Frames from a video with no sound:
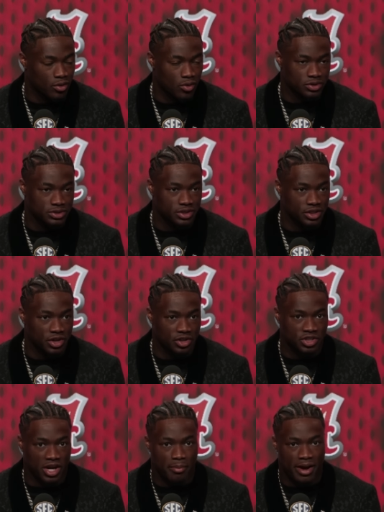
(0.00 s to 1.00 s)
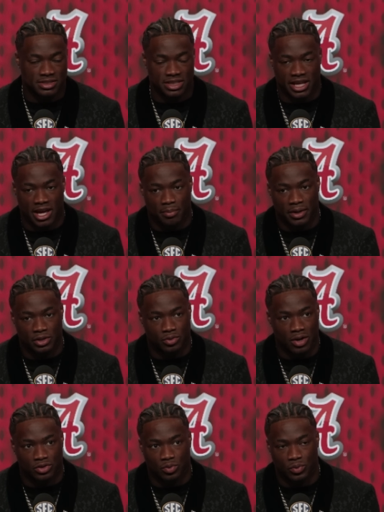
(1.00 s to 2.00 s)
Of course, you, you know, try to match the game plan
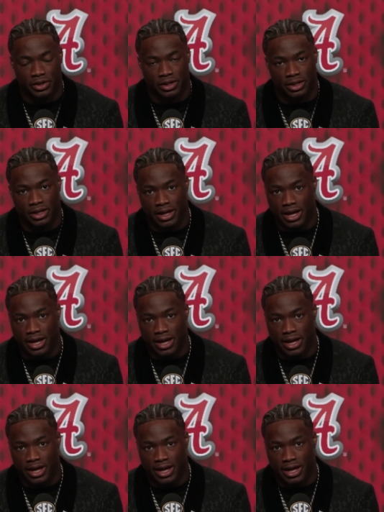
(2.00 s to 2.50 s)
throughout the week